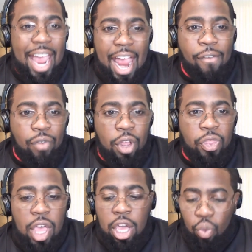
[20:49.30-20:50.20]

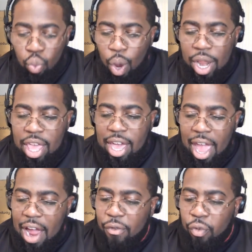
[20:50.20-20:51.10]
everything, winning
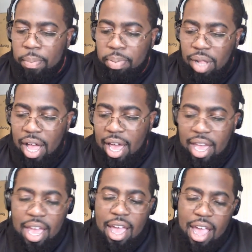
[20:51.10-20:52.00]
every
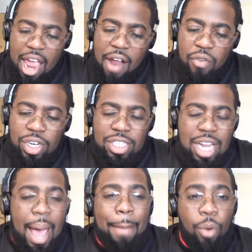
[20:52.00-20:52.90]
play, every
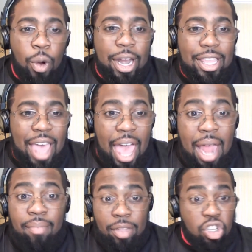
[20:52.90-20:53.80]
snap, winning
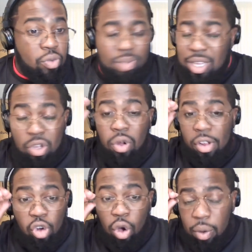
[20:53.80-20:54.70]
that, so
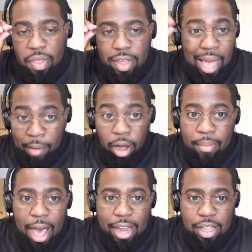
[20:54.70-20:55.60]
you're going to win the game
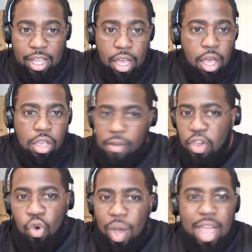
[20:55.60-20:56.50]
automatically.
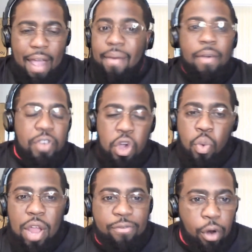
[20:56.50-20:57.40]
If you
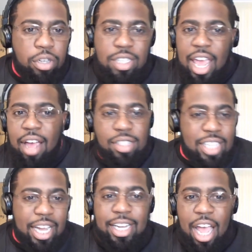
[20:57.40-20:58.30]
win first down,
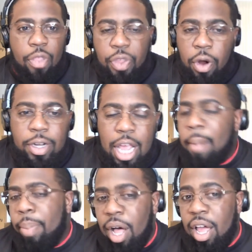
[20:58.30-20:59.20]
second down, third
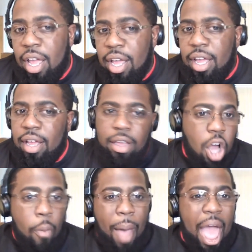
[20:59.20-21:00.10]
down, punt,
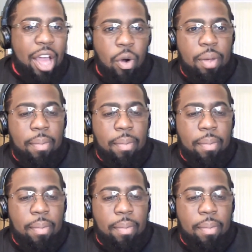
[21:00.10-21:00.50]
you get